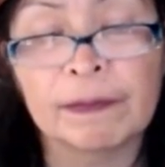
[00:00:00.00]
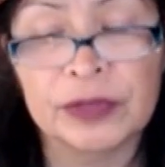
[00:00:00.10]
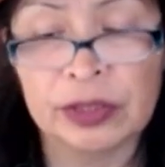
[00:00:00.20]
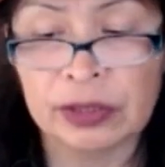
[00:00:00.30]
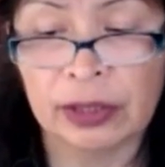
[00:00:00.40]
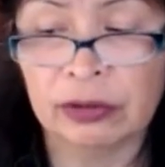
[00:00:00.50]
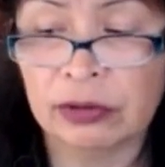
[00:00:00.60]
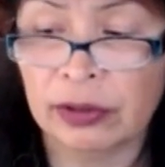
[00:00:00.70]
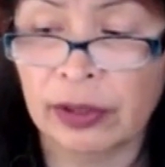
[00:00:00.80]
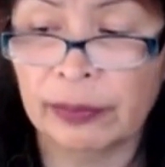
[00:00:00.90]
Just like there's
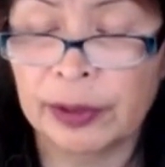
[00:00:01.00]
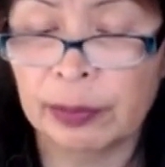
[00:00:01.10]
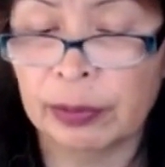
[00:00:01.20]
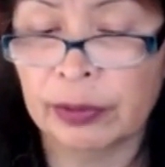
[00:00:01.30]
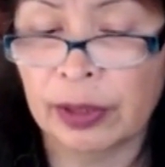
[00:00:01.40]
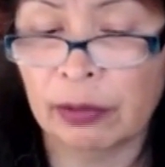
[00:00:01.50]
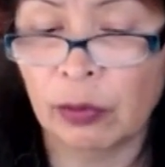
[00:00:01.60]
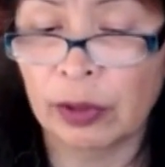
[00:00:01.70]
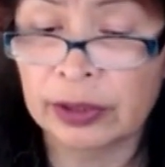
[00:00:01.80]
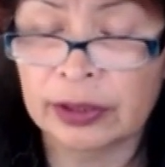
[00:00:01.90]
a lot of people that
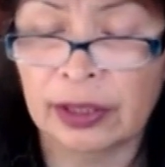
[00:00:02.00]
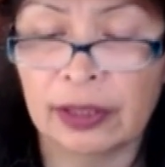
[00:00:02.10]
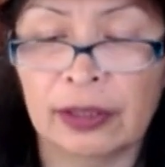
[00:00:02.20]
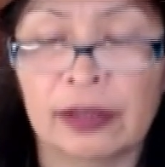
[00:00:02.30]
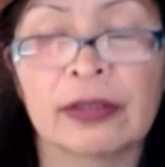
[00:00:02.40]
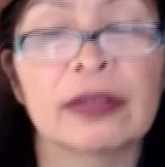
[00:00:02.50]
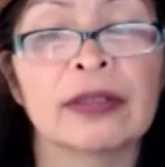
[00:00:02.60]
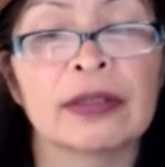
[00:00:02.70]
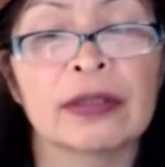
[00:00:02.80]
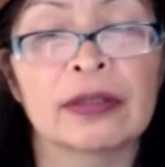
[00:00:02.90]
want to say
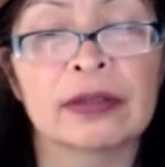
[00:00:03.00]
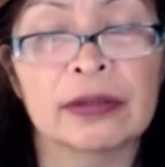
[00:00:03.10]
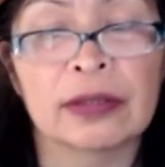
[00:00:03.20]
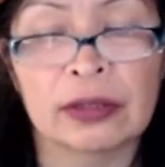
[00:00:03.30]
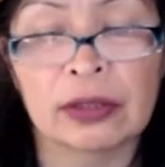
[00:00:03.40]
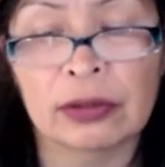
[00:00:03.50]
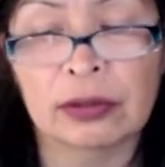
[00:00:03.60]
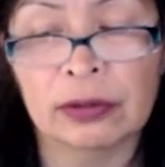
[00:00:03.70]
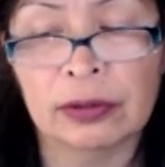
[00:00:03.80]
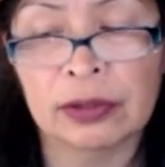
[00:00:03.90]
that
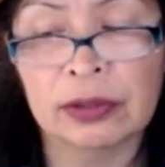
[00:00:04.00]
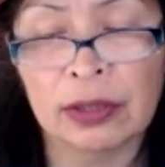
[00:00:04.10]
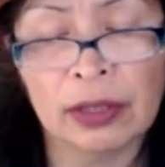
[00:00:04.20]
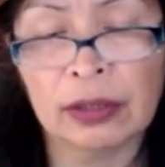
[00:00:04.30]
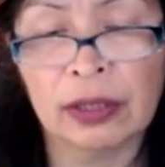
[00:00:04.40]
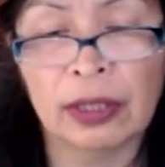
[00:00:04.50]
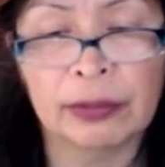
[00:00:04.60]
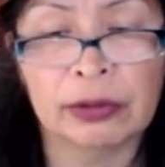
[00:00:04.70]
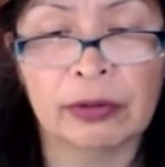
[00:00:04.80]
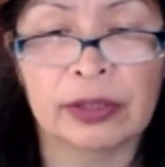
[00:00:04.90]
there is not a
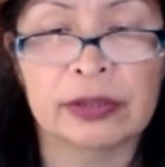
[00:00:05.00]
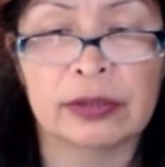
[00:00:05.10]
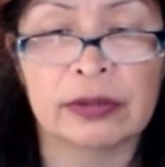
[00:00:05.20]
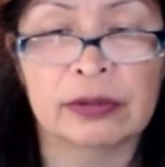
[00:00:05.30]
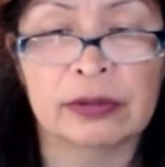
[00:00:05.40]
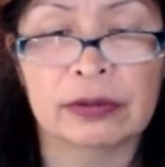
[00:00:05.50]
climate crisis.